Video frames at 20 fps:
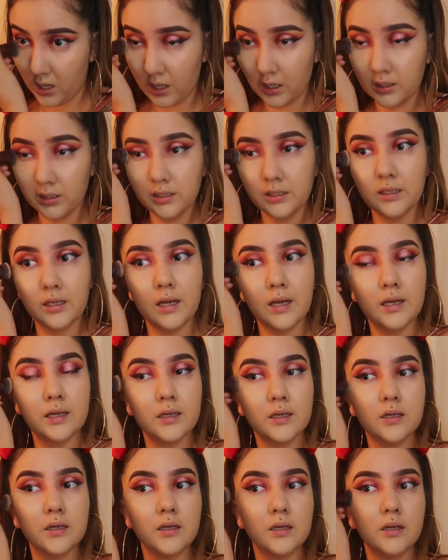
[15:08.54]
a
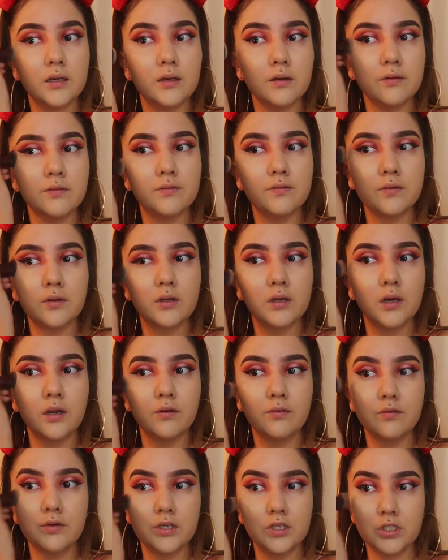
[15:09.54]
lot of
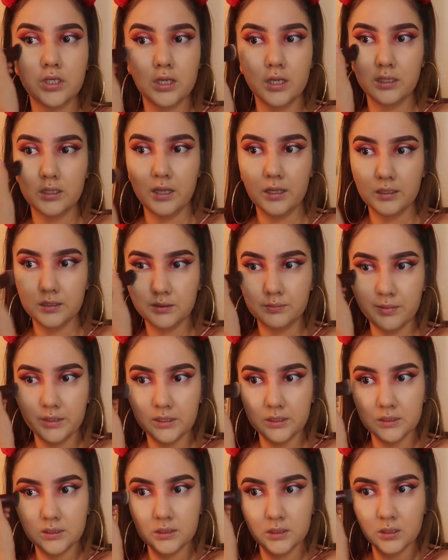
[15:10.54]
coverage and a lot of
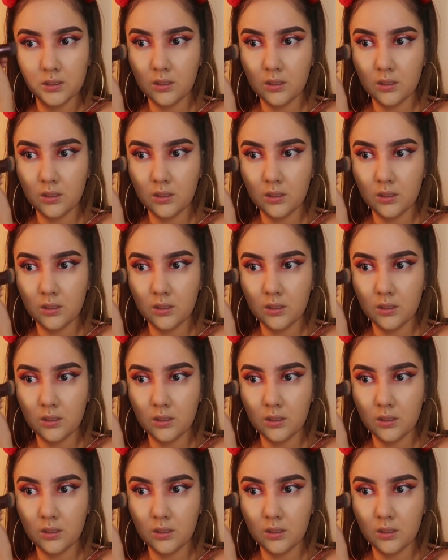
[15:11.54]
space.